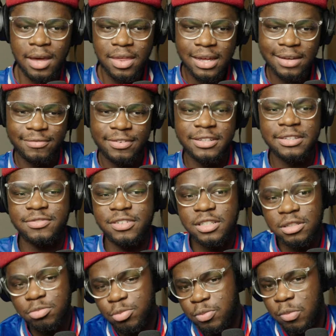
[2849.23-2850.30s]
I think
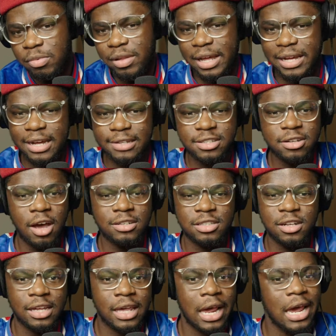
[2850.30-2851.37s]
Villa, like it's
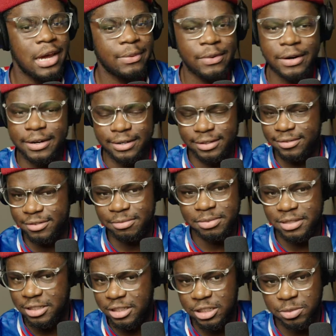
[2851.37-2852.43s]
not a cakewalk from
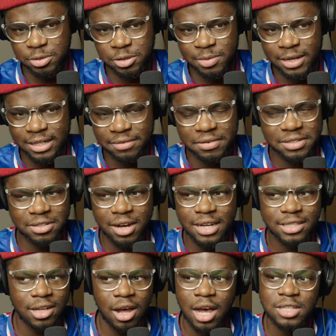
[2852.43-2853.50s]
PSG's perspective. It's
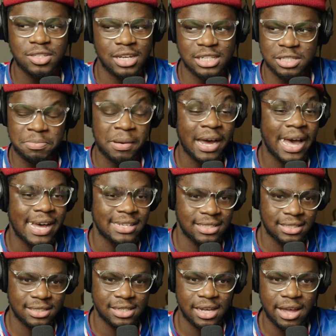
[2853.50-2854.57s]
not us against
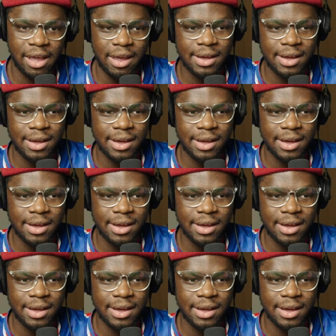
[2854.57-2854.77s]
Brest.